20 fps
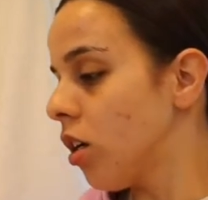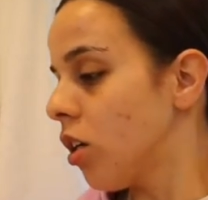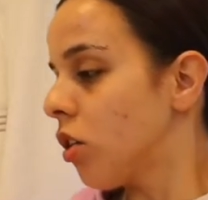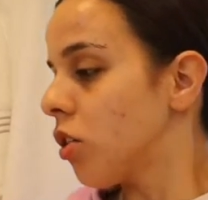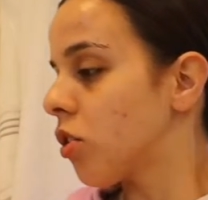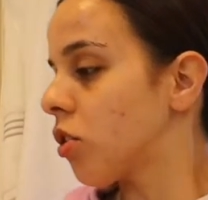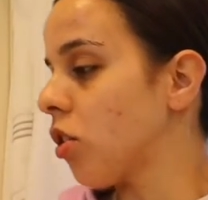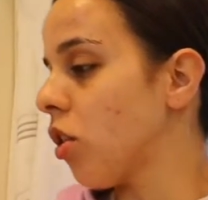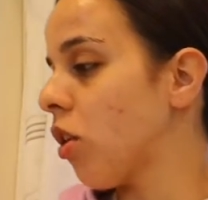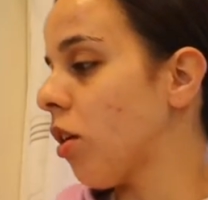
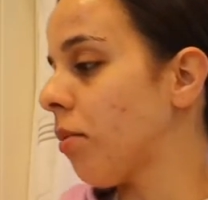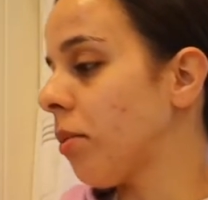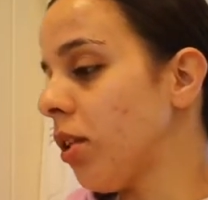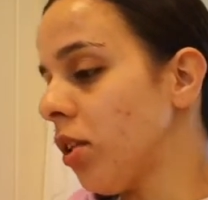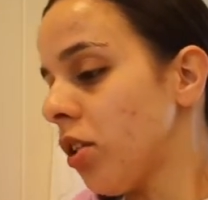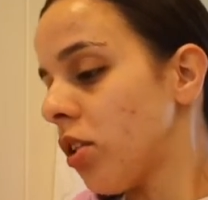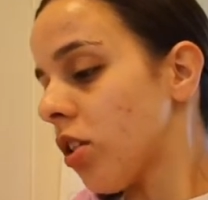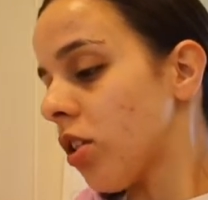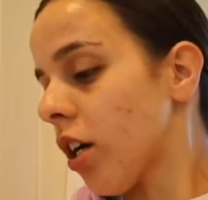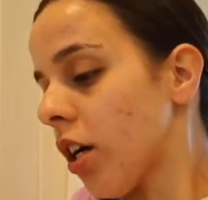So I'm gonna
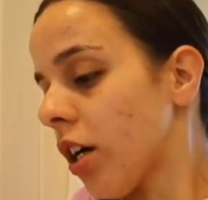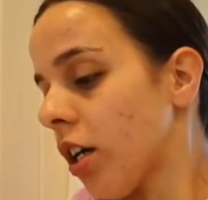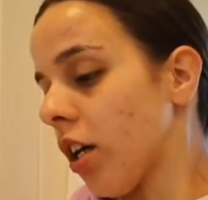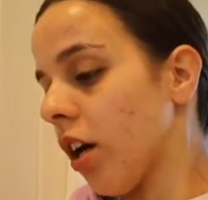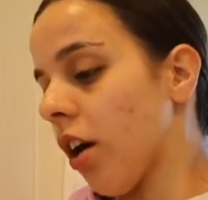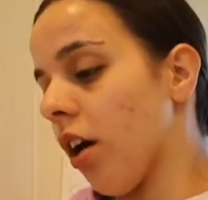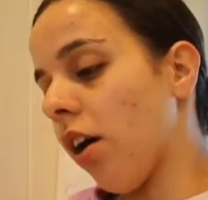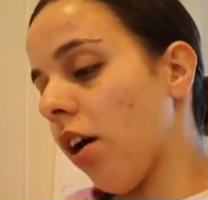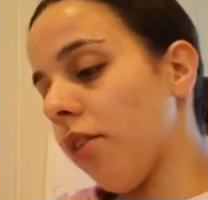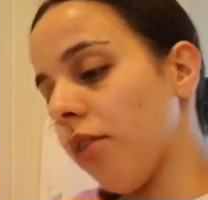start
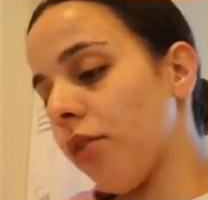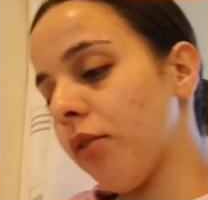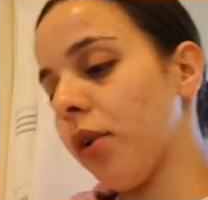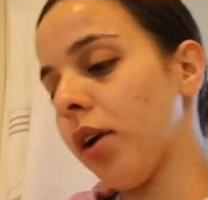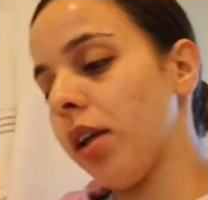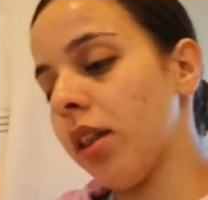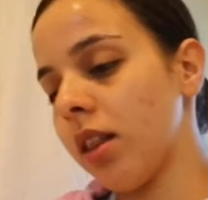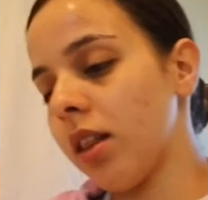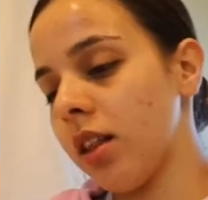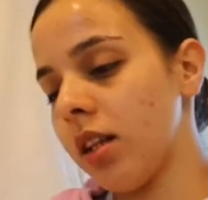off
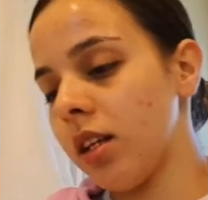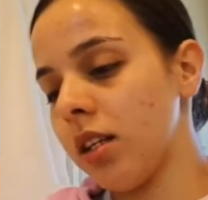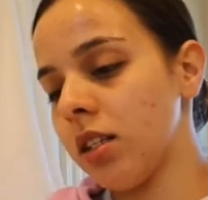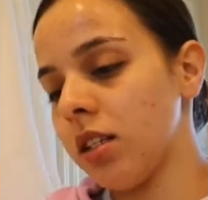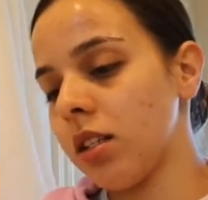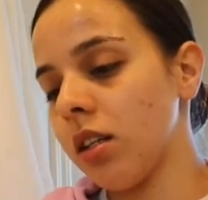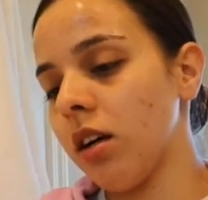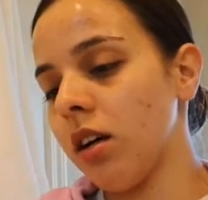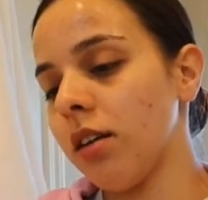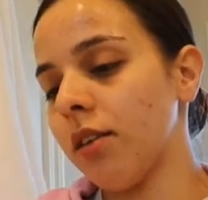with this